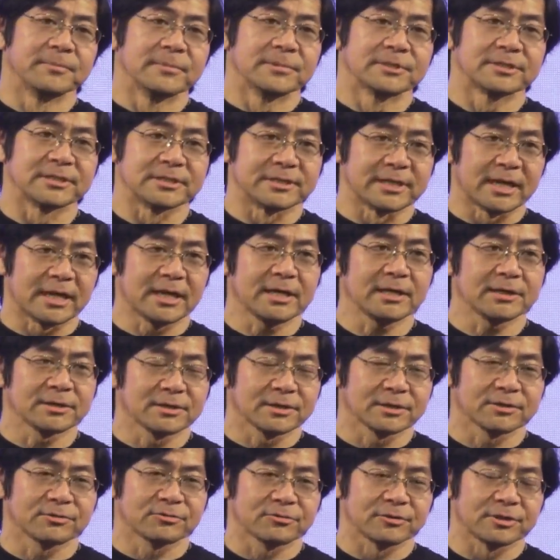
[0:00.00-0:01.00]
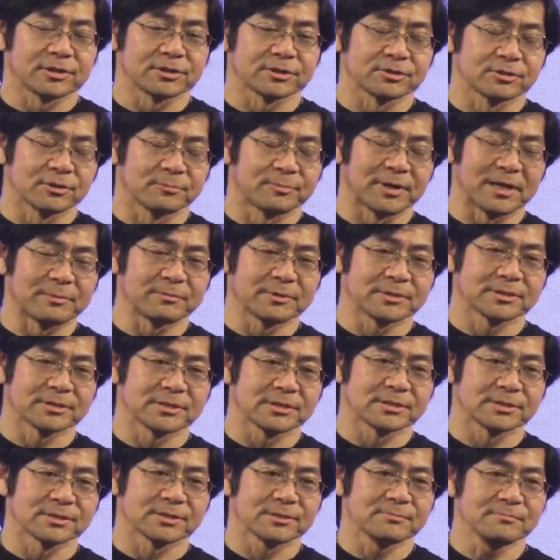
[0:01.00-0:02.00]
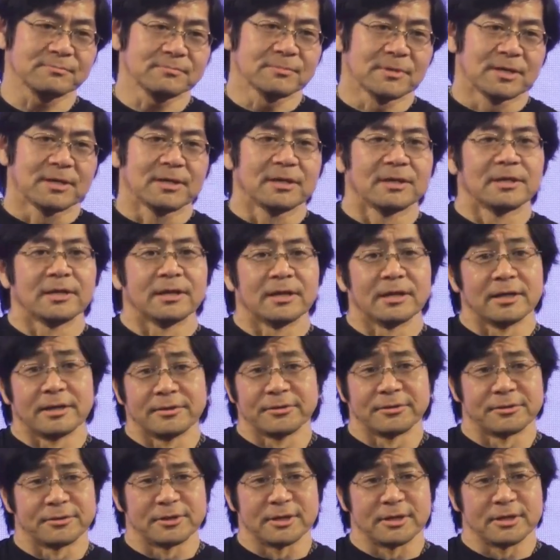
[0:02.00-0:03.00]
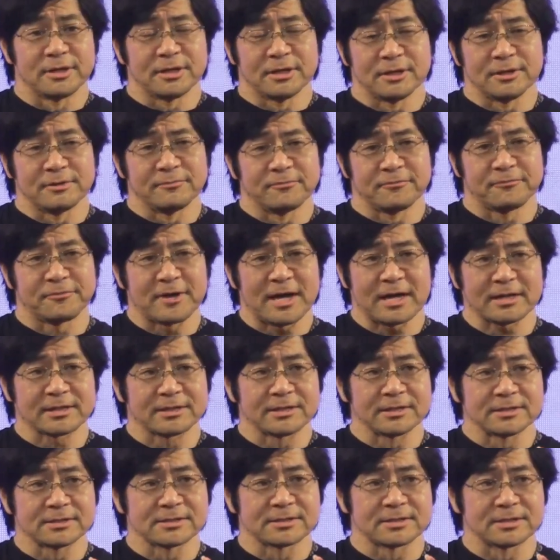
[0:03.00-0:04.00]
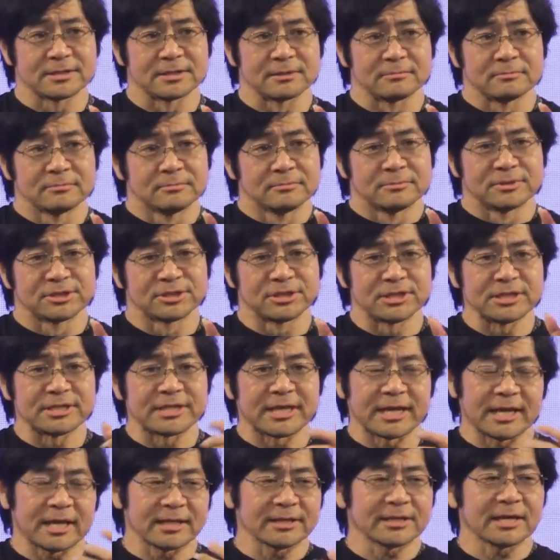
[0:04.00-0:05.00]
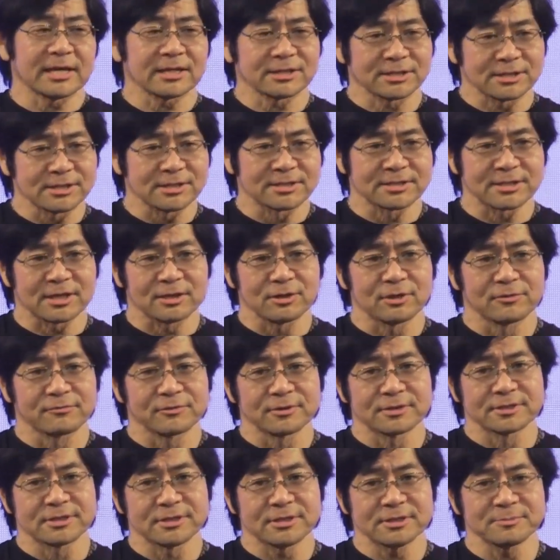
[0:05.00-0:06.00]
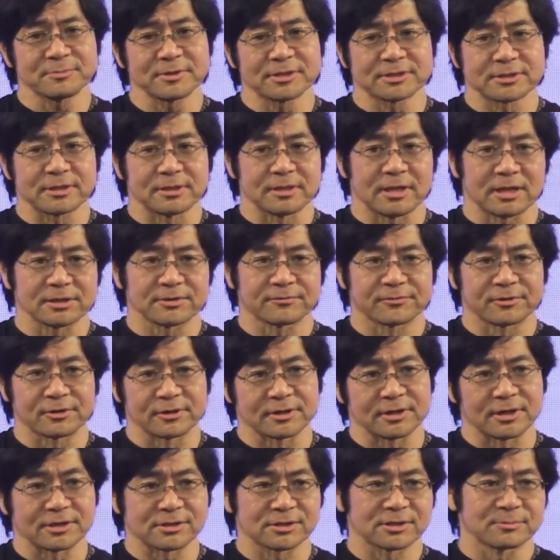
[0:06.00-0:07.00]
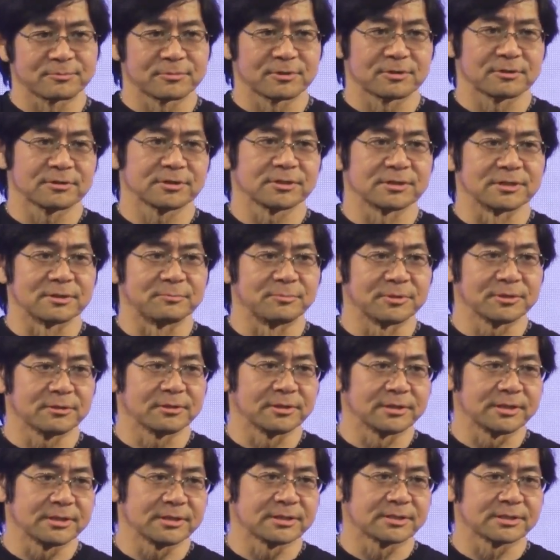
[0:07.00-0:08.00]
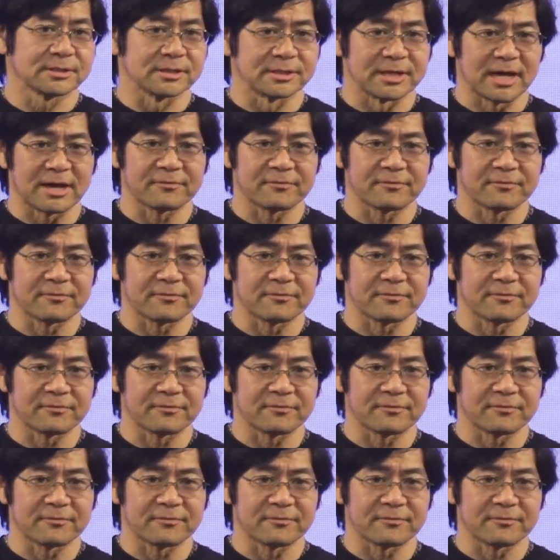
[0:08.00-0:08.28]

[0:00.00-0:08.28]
Today, in the traditional payment system, the fact is that she can't actually sell overseas because a lot of her customers in the Middle East and